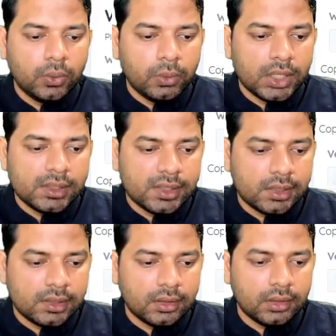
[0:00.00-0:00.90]
Once
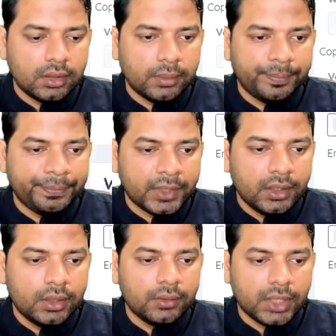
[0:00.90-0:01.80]

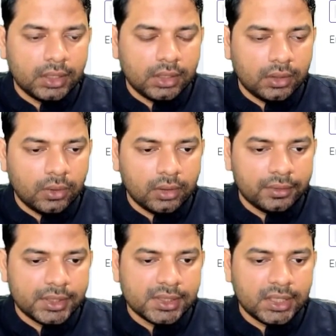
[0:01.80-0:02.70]
you've done all of
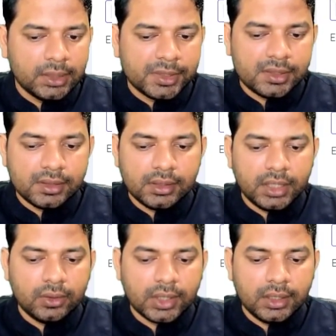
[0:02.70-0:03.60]
the steps, then
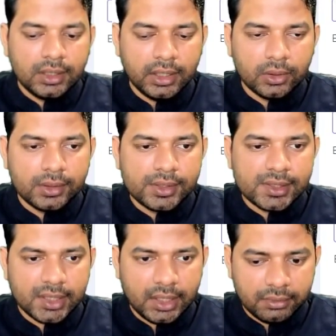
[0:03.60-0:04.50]
you can click on save.